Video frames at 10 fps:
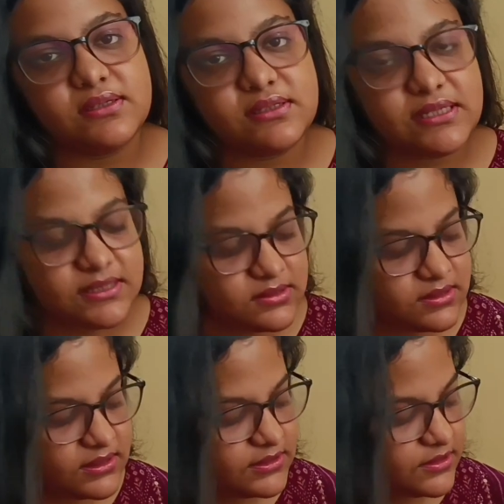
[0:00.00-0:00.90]
can
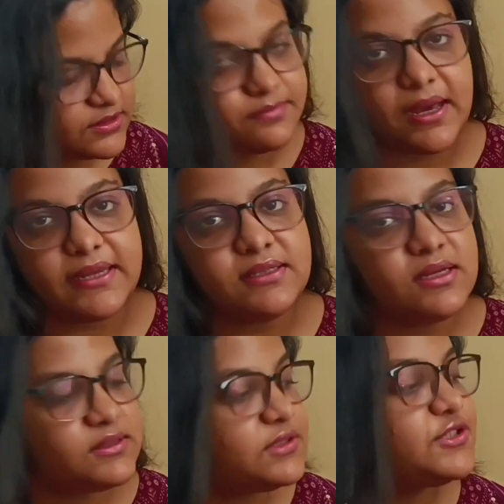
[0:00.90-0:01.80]
easily determine
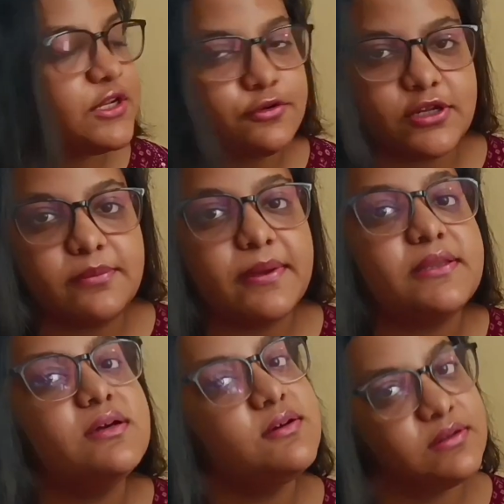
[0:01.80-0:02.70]
the genotype
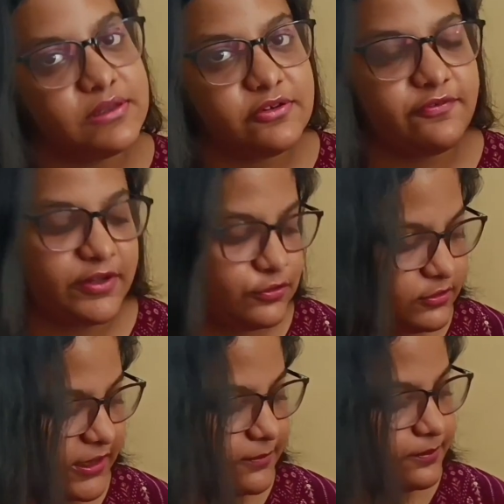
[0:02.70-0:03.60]
and the
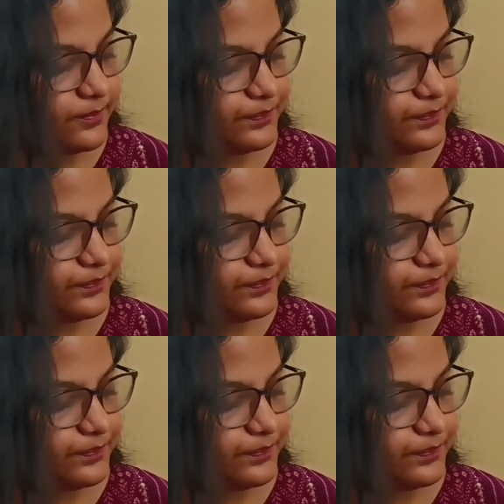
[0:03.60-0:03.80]
phenotype.